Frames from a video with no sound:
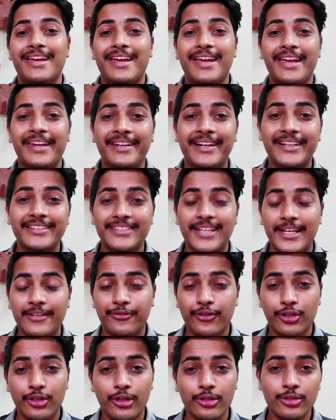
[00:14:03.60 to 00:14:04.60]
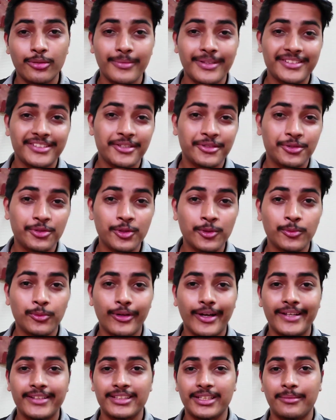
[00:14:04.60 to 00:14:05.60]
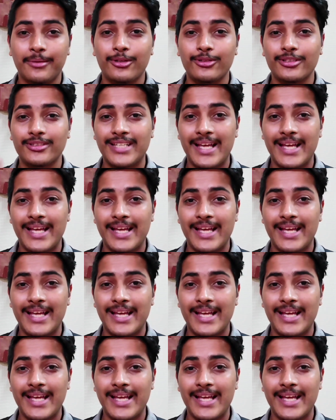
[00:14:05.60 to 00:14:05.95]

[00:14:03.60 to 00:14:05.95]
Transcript: Hey guys, I forgot to mention 2 points about